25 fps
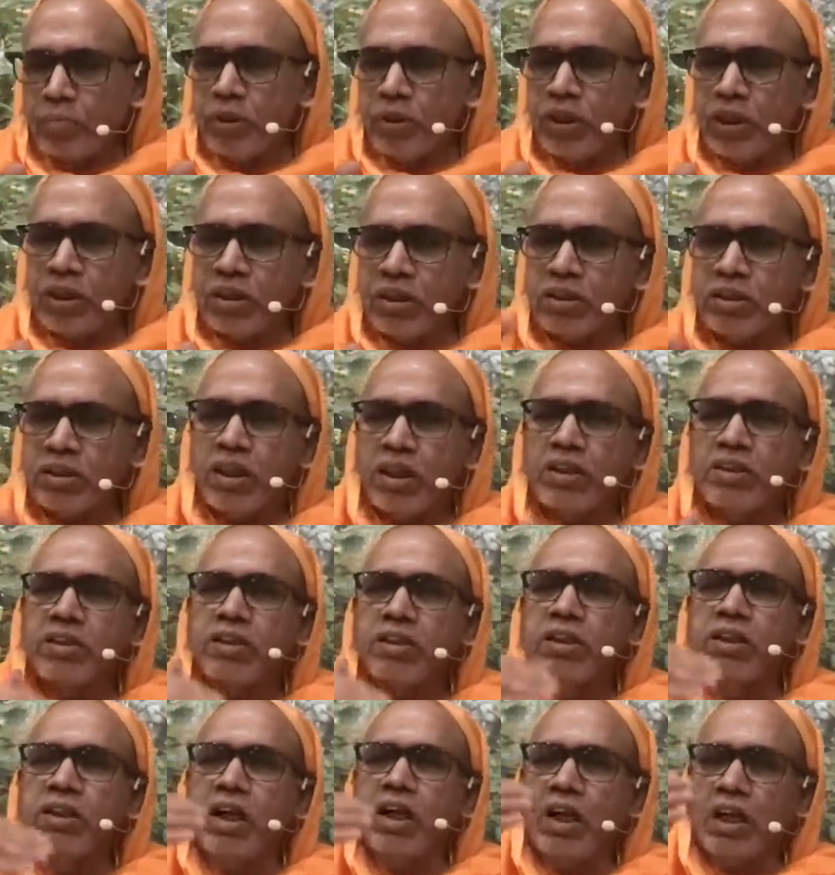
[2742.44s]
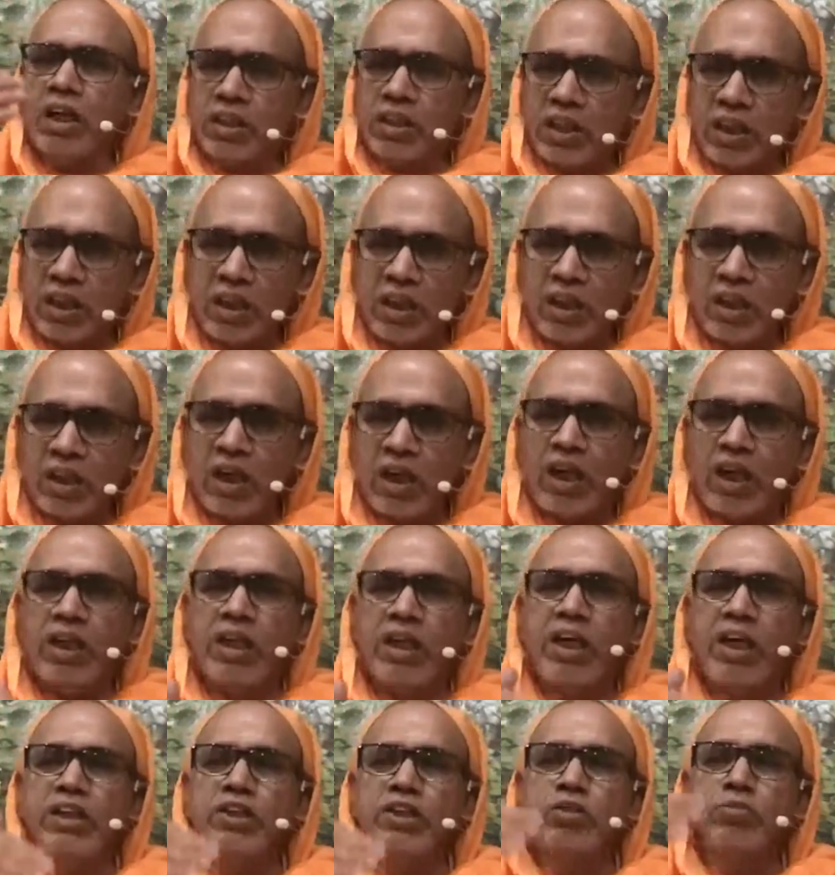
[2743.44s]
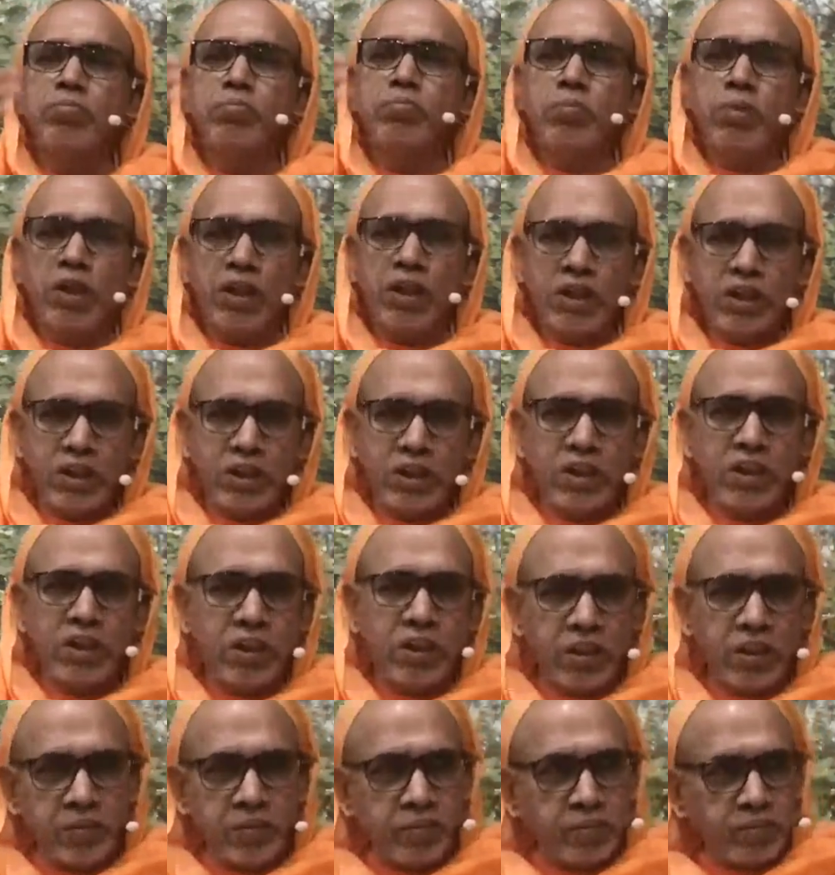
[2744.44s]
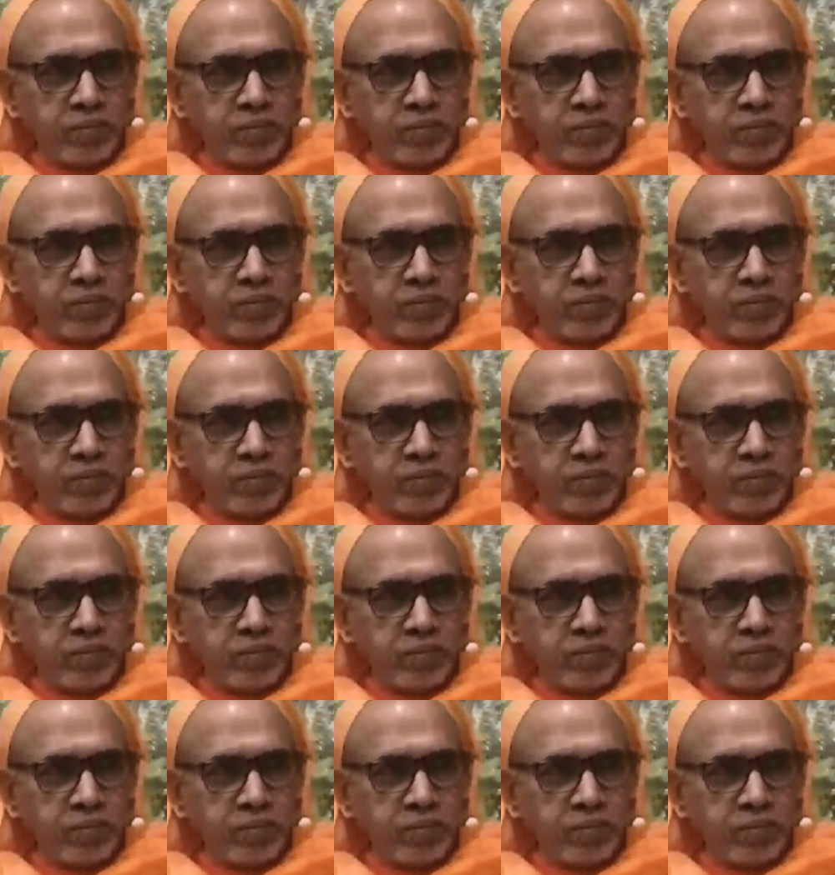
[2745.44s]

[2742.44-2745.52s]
appears as the other and as many.